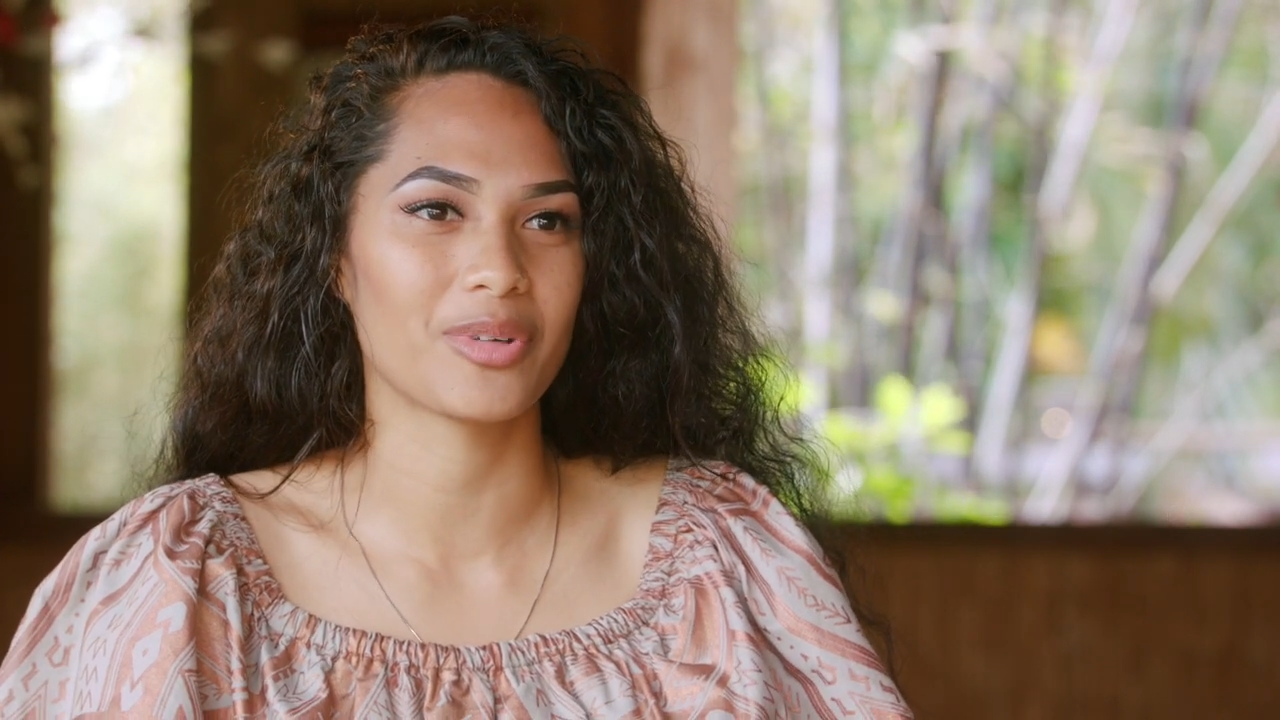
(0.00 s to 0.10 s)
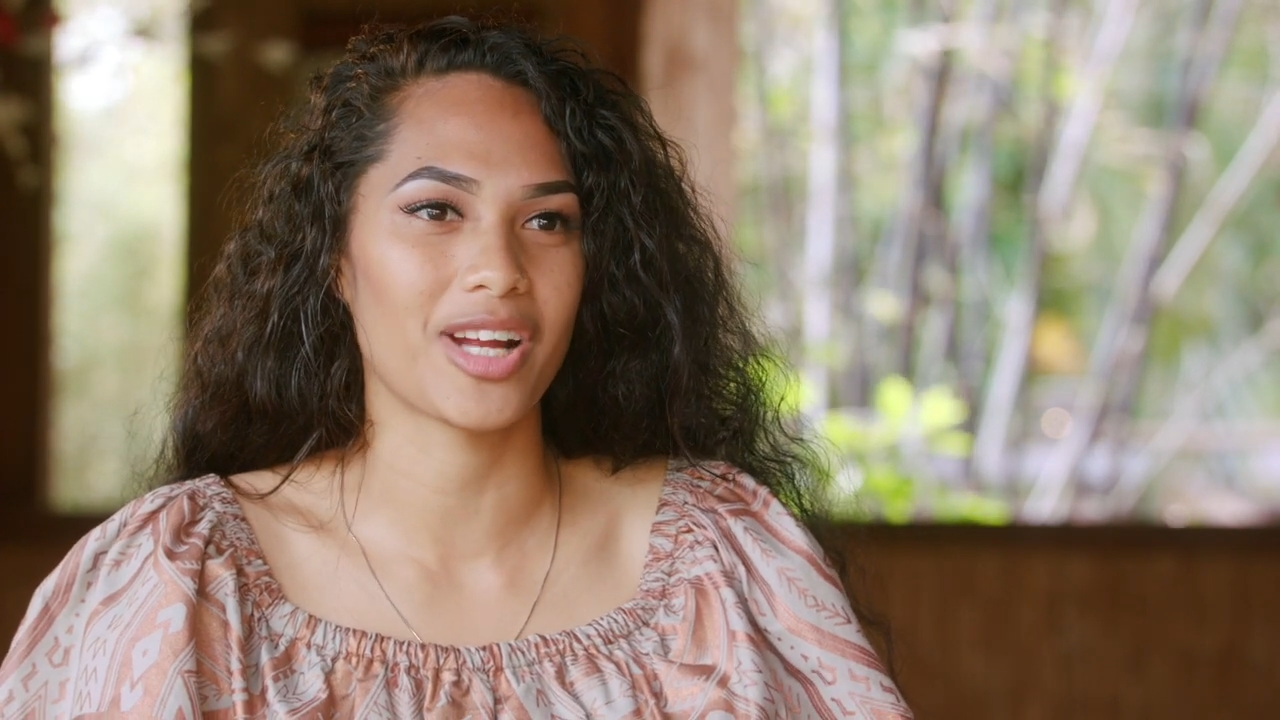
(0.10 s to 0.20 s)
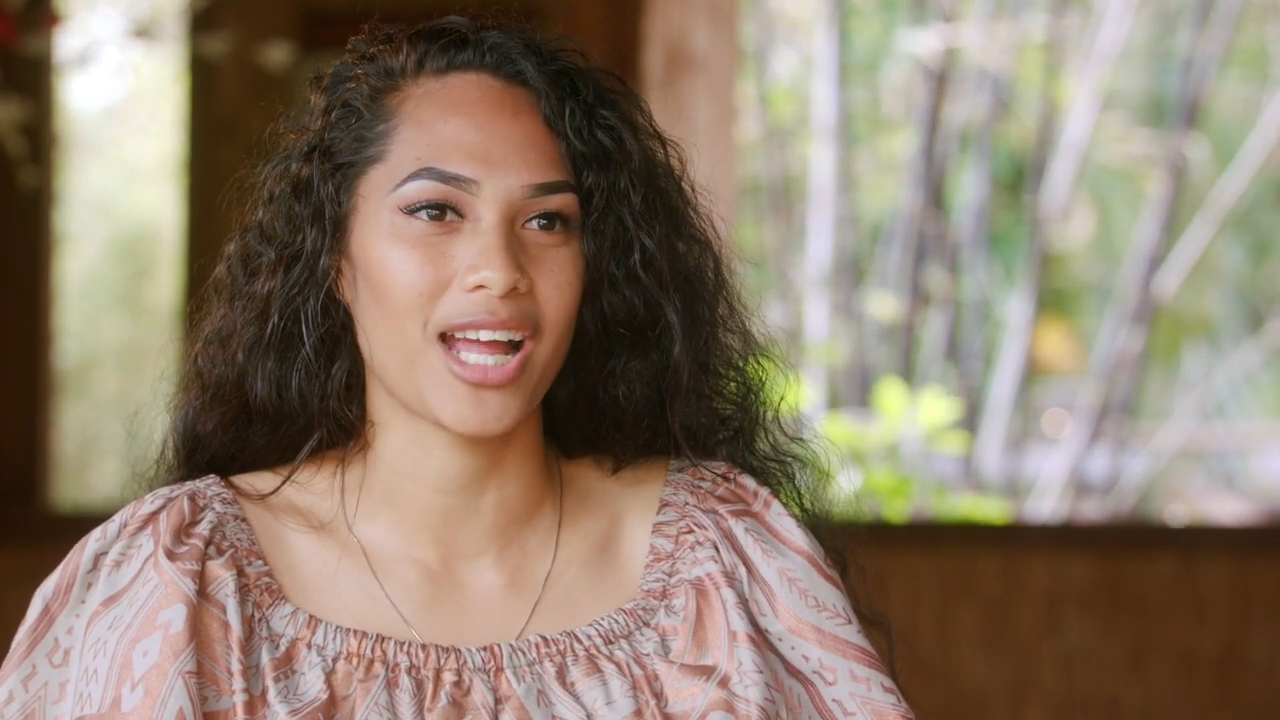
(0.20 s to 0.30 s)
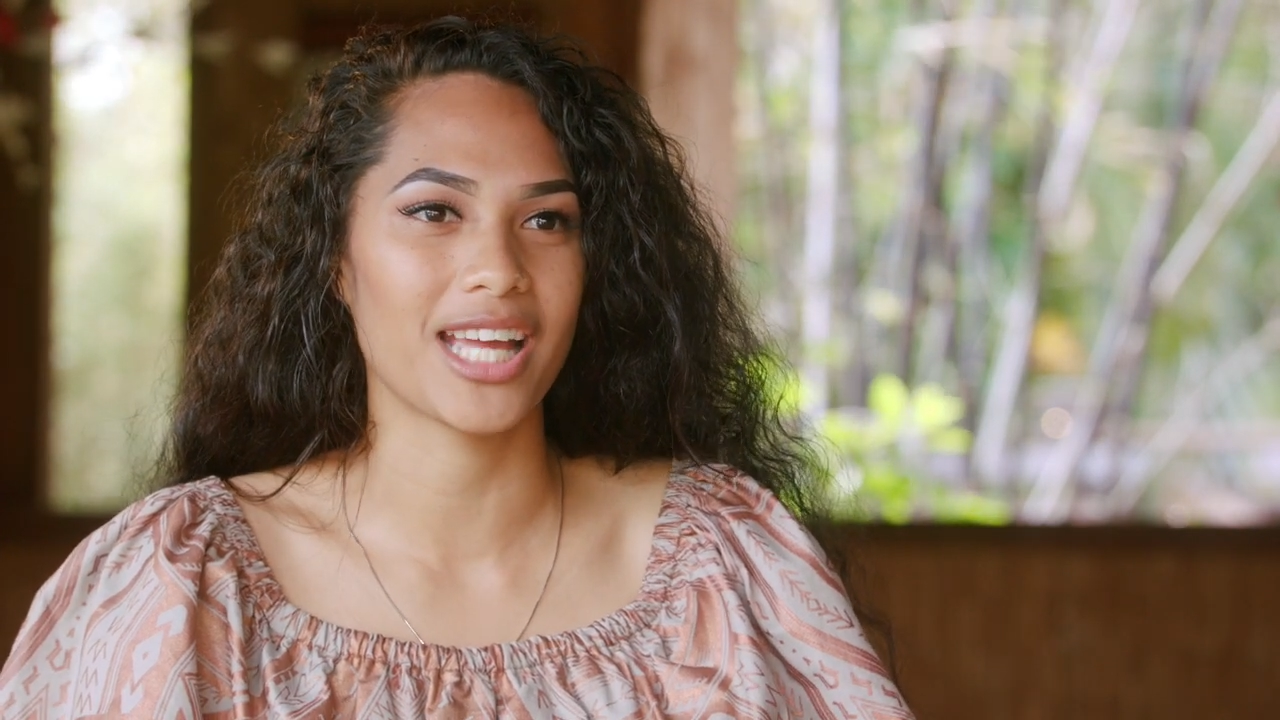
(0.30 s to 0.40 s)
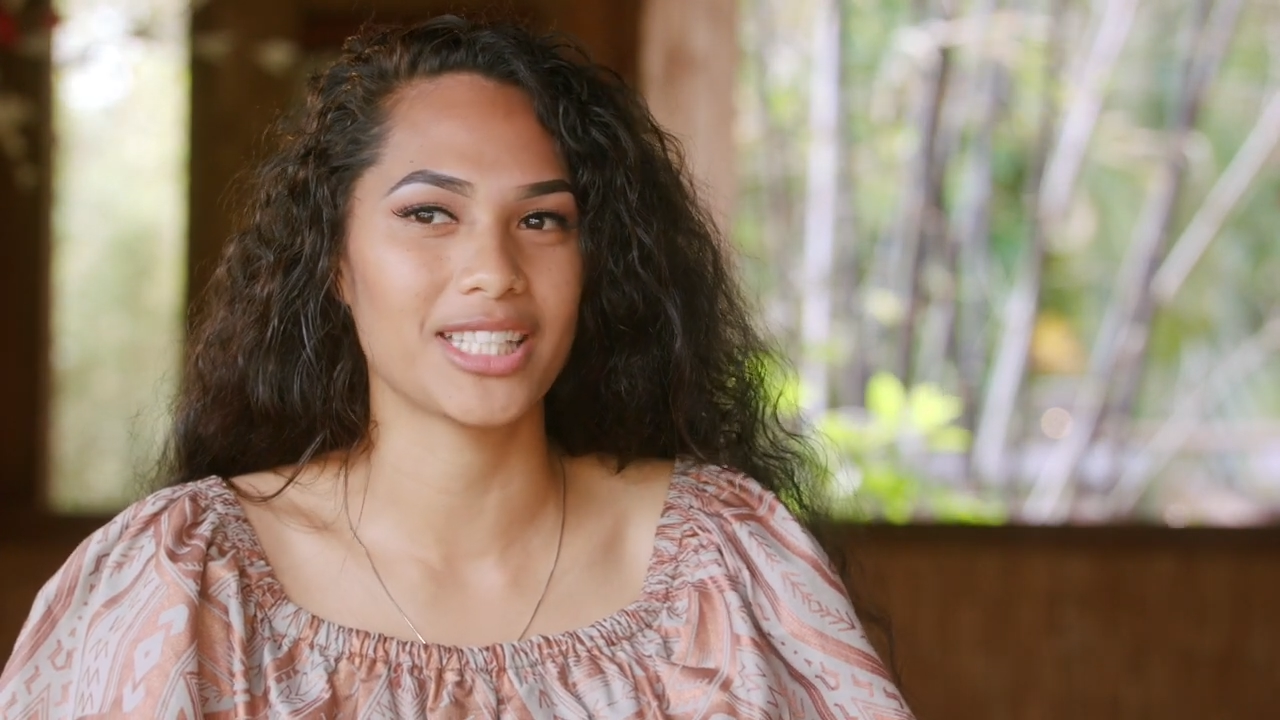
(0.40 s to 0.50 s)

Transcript: where I